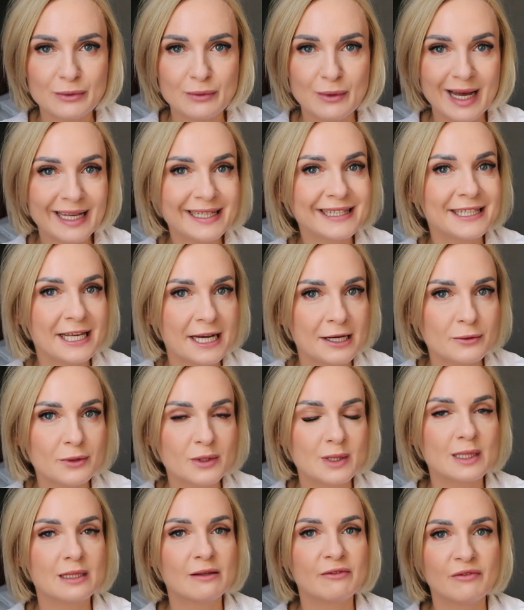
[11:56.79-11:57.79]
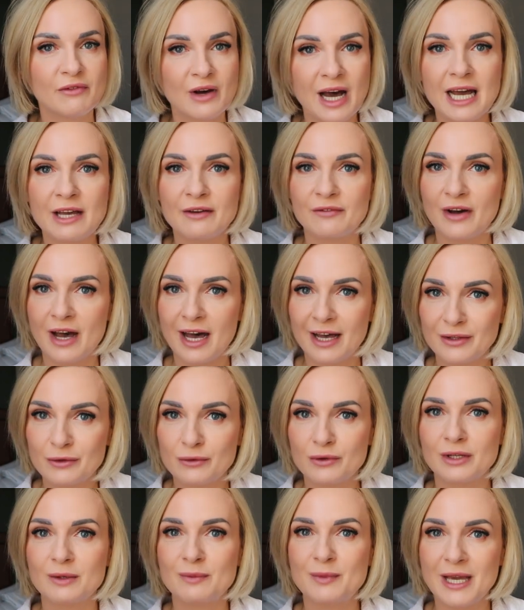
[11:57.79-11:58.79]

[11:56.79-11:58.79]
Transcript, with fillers: 1,500